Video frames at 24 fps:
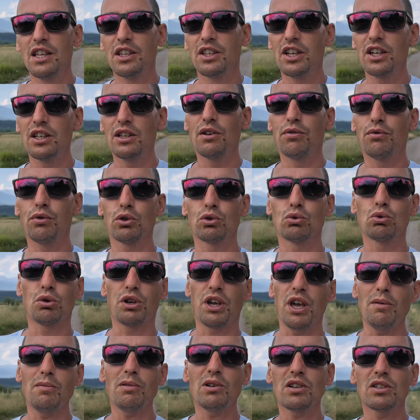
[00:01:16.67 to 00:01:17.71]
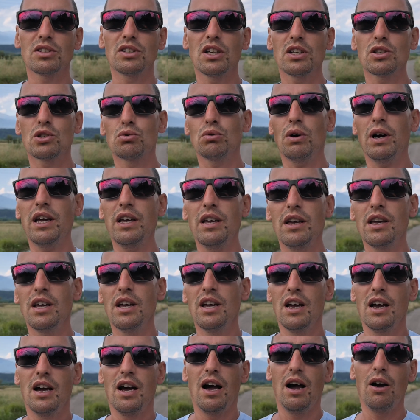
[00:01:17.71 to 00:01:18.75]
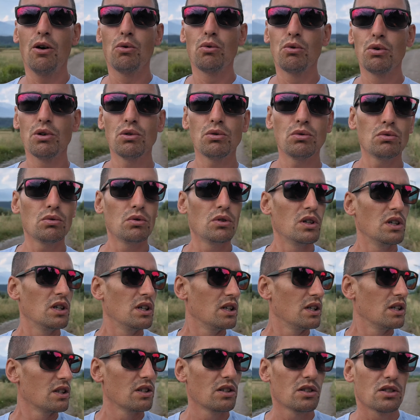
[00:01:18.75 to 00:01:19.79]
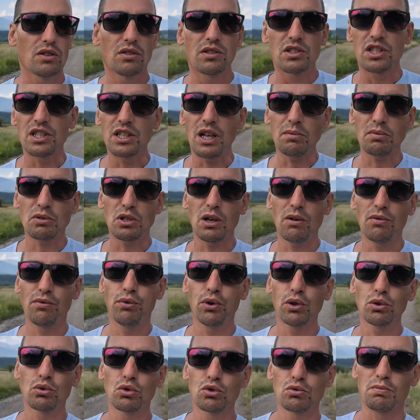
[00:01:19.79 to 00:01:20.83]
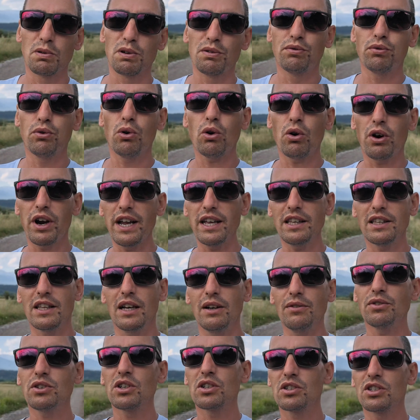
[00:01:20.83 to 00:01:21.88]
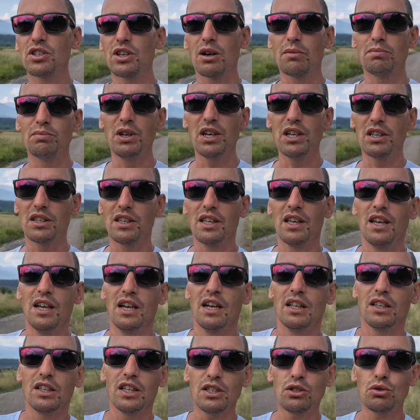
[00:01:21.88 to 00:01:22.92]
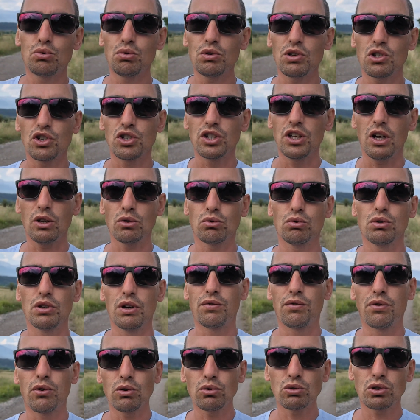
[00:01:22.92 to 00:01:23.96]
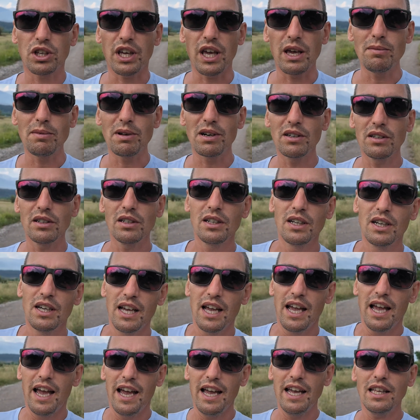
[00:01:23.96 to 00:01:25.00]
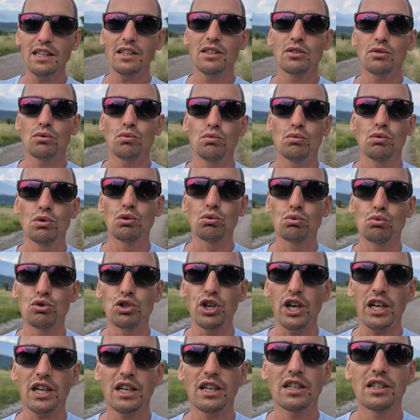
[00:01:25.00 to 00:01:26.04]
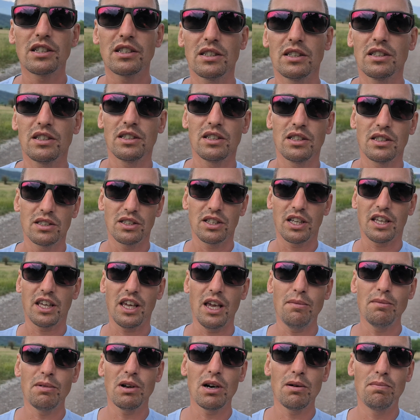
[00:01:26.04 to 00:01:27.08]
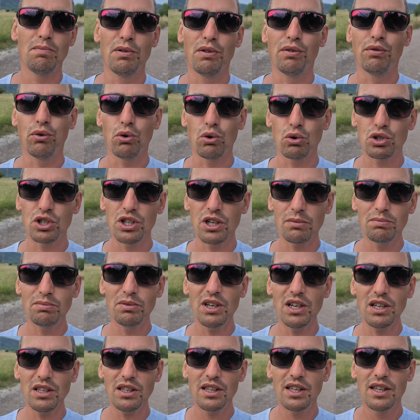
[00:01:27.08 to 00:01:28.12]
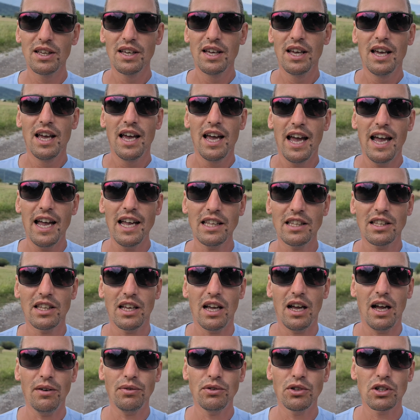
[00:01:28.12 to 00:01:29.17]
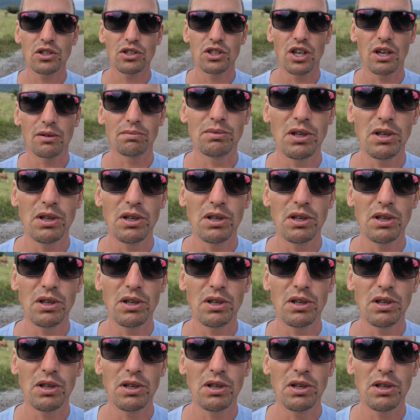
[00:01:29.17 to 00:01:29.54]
telephoto camera. That's why I will snap some photos before and after the update. Let's switch now to the front camera and we'll check the camera before the update and after the